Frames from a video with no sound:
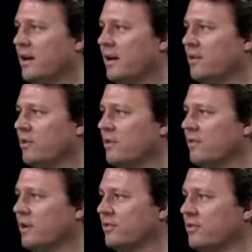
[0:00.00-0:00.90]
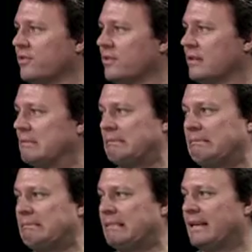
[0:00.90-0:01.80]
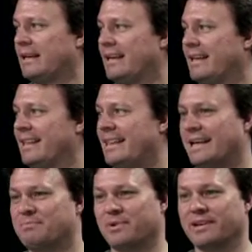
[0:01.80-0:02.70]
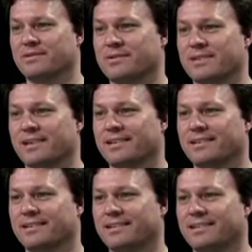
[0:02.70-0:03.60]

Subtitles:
is running on Android devices. That's pretty interesting.